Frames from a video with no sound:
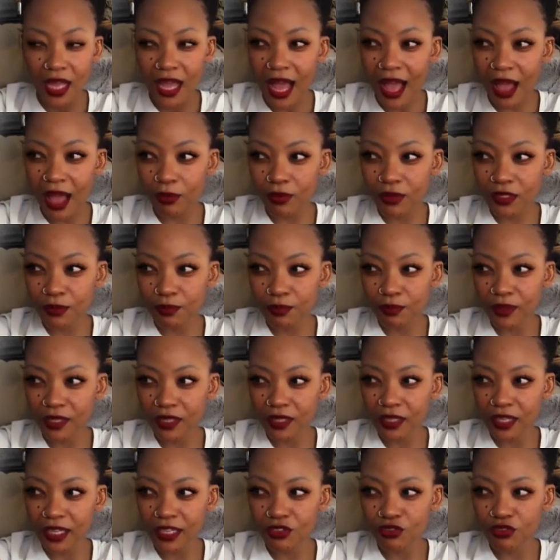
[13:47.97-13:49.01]
I was being
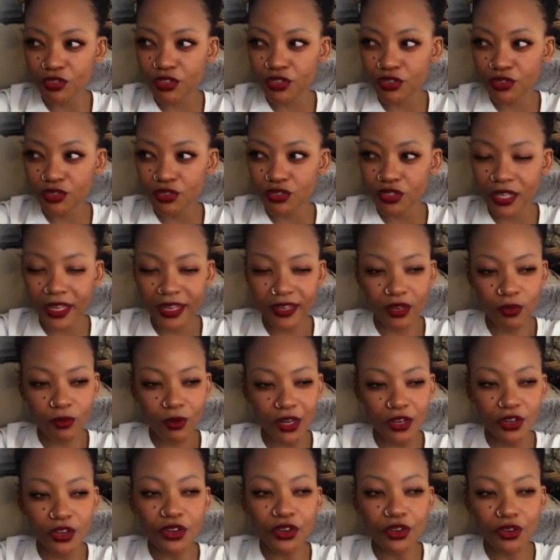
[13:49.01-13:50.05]
introduced to
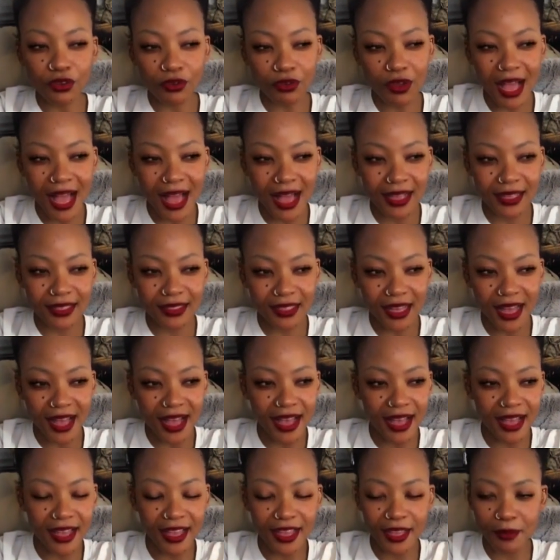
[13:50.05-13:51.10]
anyone new as, hi,